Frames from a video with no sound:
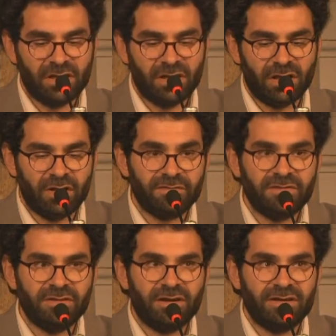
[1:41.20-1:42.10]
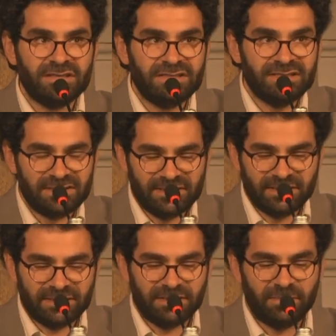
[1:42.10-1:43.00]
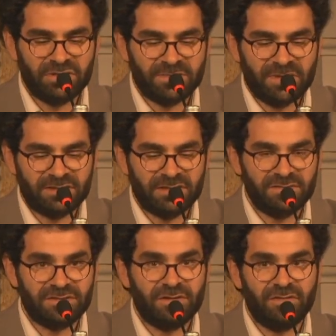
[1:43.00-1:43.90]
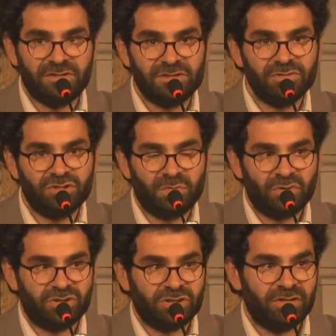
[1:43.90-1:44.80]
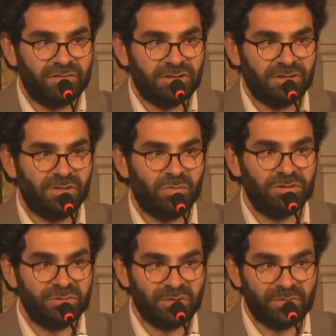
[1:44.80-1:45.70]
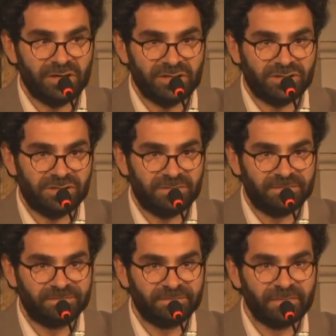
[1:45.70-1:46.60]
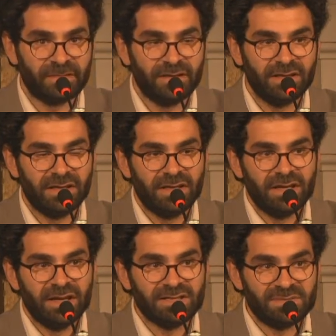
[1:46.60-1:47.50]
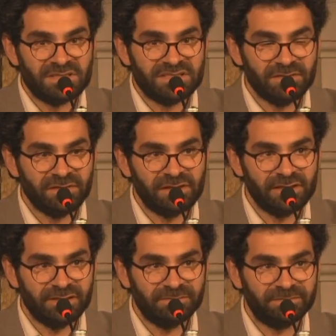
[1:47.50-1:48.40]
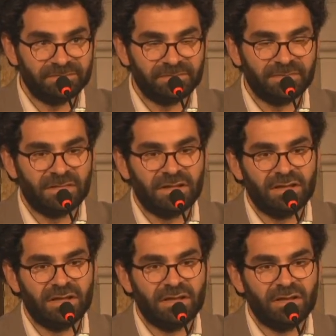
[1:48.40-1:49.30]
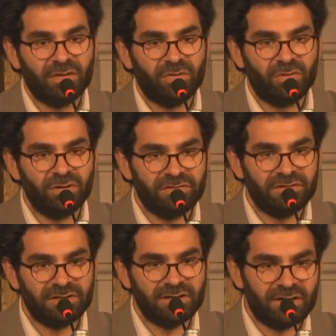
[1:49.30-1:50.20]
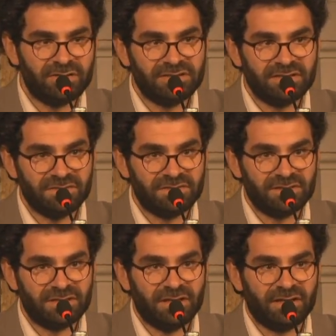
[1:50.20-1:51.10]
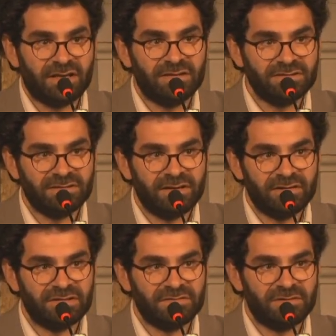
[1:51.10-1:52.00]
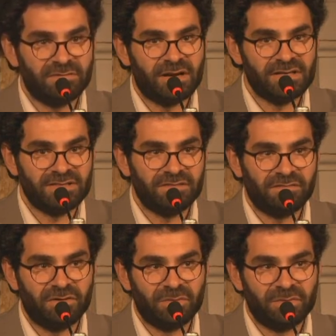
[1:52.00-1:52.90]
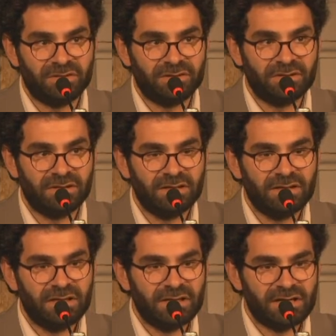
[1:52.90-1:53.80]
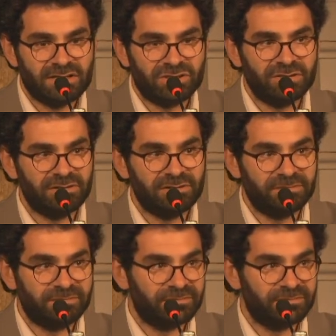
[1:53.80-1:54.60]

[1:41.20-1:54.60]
of the artistic perspectives of a huge portion of the world population. And specifically, all of the narratives and counter-narratives arising from national,